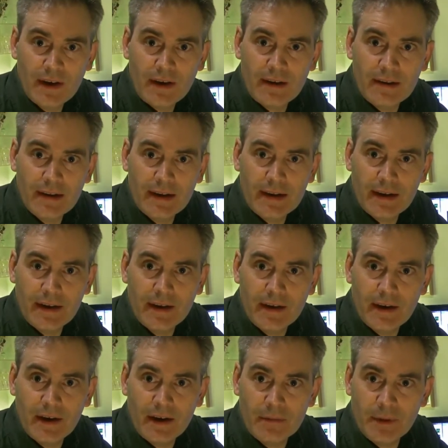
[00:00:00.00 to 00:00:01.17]
Clearly,
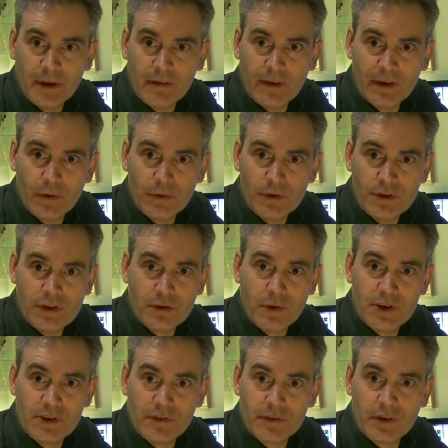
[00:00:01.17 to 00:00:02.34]
there's been a very dodgy
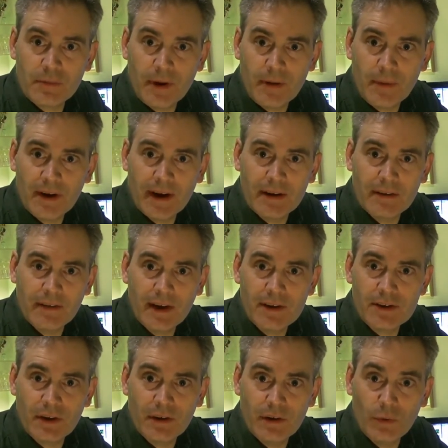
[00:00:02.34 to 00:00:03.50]
situation where I tried to make money out of that,
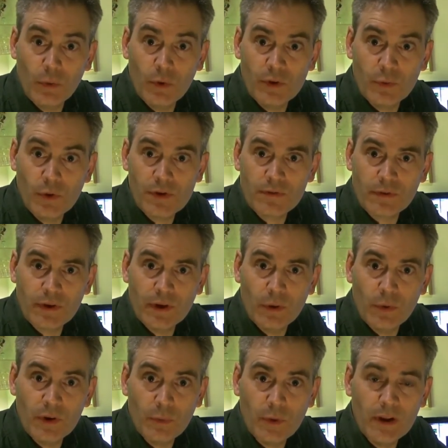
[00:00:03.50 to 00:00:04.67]
so it always was free, it
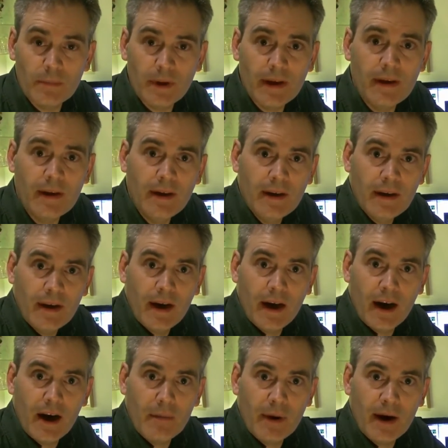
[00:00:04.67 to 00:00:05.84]
always will be,
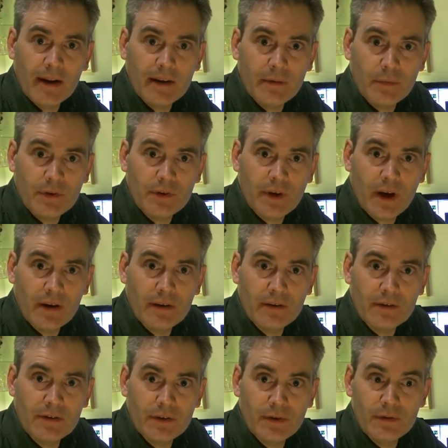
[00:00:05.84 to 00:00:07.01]
and it was done
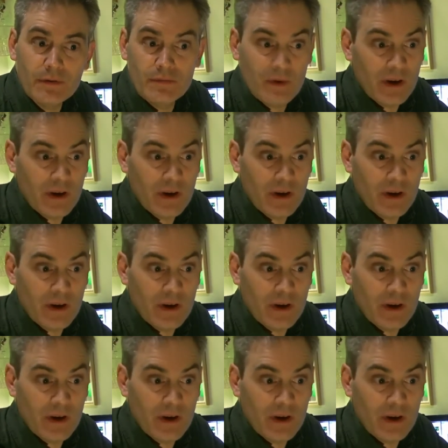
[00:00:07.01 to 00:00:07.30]
to